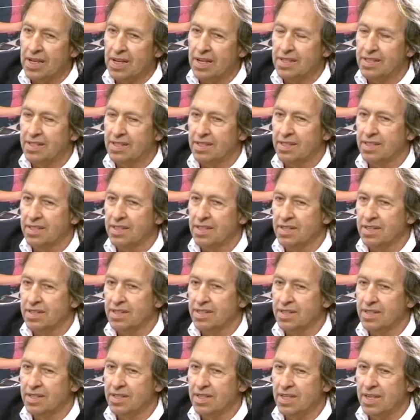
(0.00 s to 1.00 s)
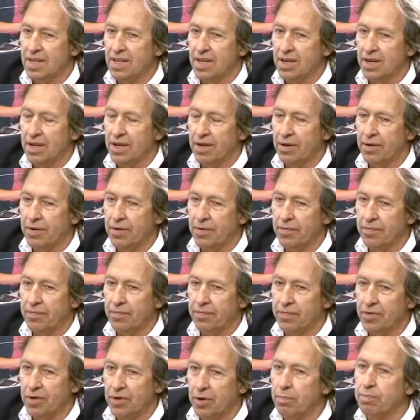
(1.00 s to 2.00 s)
This is
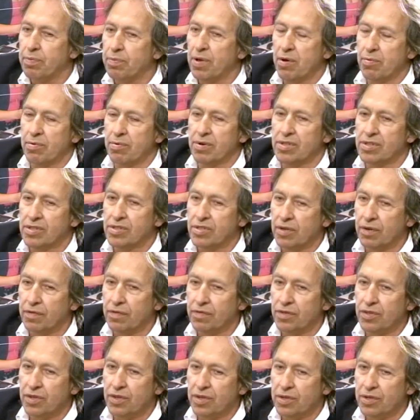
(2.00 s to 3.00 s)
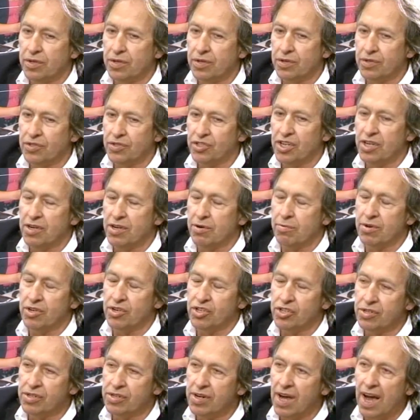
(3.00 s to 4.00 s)
the appearance of the
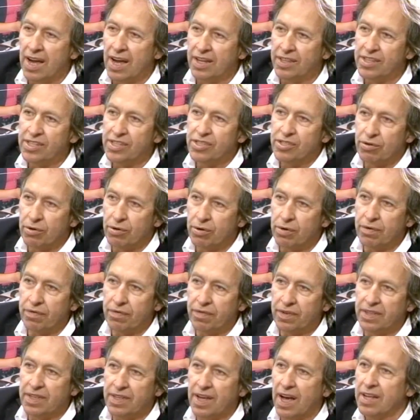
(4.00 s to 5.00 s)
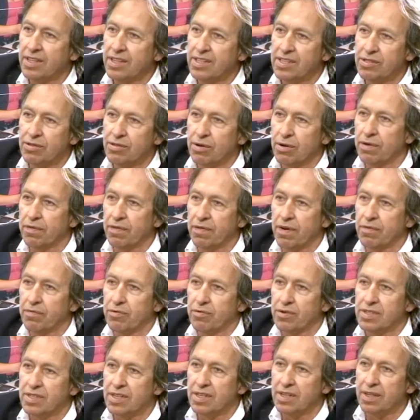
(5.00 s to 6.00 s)
generation, I deserve it, I deserve
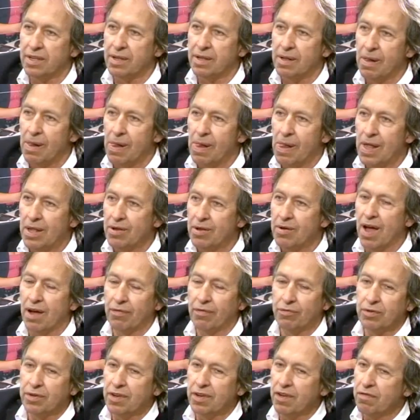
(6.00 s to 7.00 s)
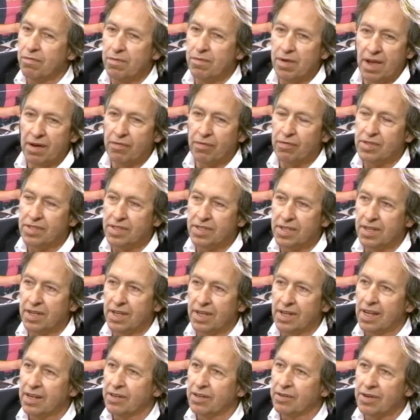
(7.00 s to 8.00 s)
everything. You have to give me everything, and
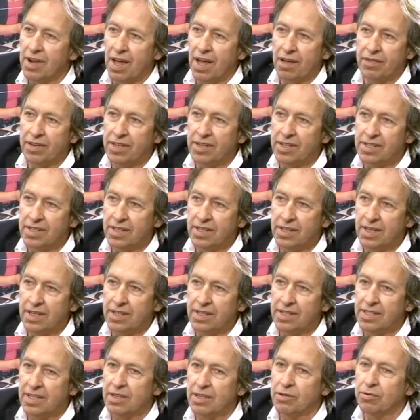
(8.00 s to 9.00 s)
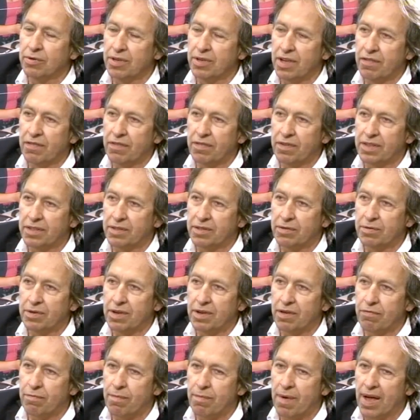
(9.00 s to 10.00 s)
I don't have anything to
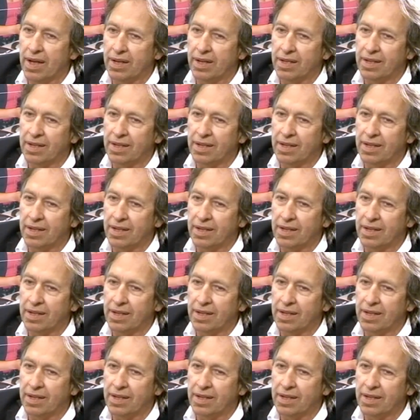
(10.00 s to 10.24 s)
give back.